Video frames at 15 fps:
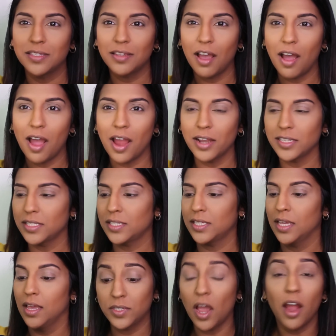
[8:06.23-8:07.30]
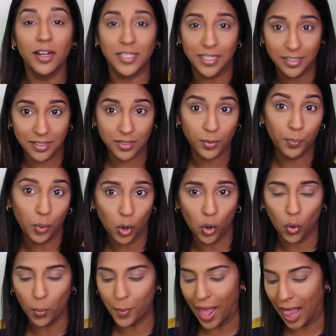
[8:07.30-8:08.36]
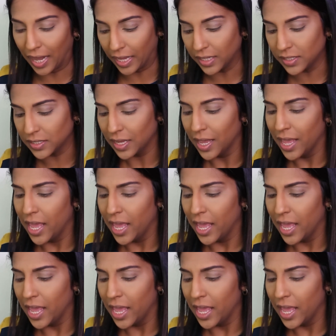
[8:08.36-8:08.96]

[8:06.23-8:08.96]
Tarteist Pro palette.